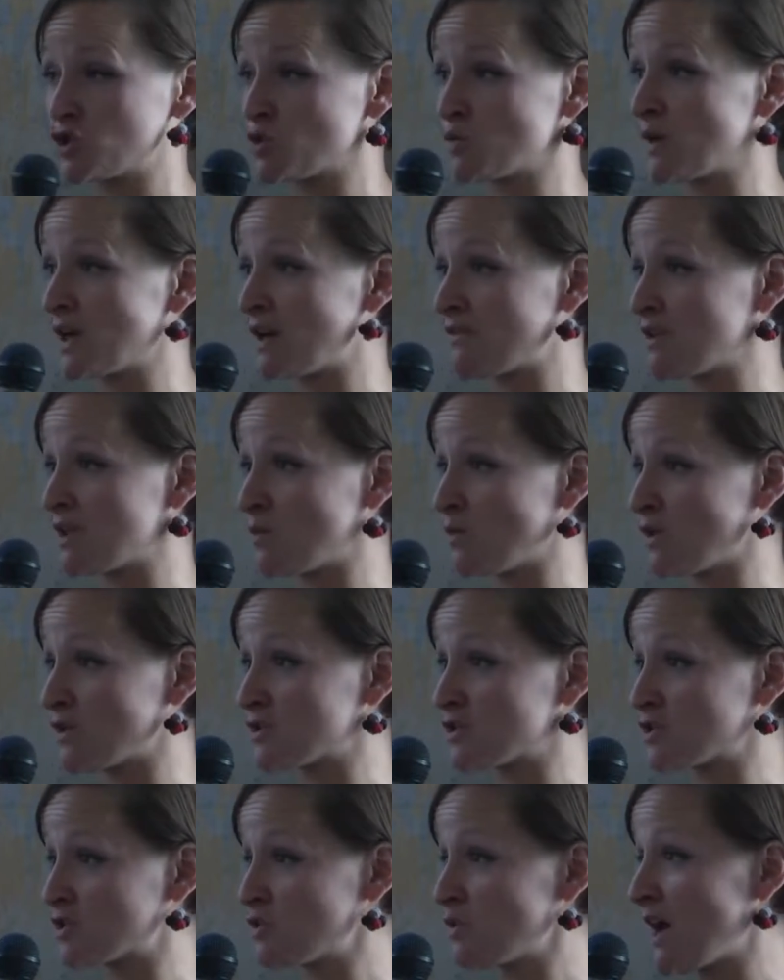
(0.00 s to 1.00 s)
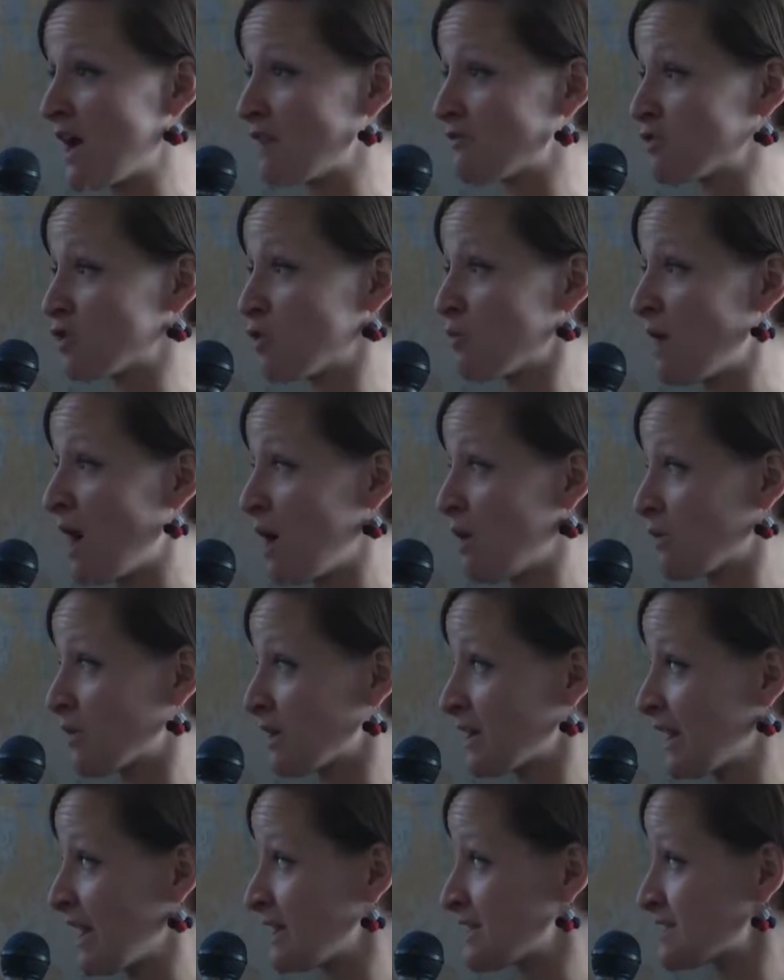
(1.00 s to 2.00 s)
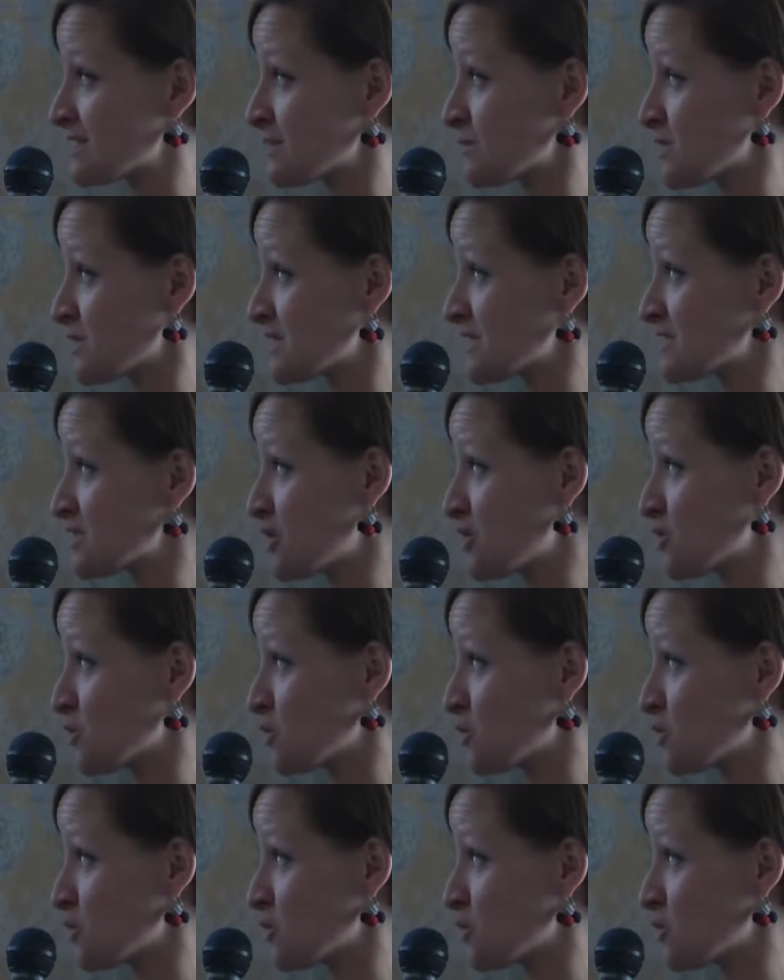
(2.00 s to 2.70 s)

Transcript: whatever he wants to do, I have no power against him, this is not the